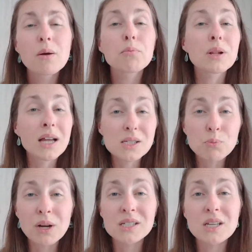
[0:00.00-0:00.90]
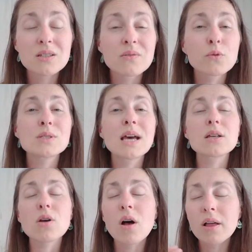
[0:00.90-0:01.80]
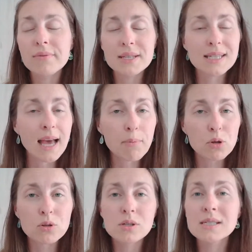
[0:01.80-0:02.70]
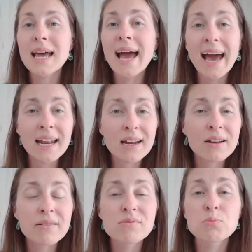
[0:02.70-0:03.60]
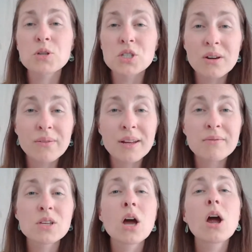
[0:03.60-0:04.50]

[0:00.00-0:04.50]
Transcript: Plus, processed foods has all of these chemicals, additives, preservatives.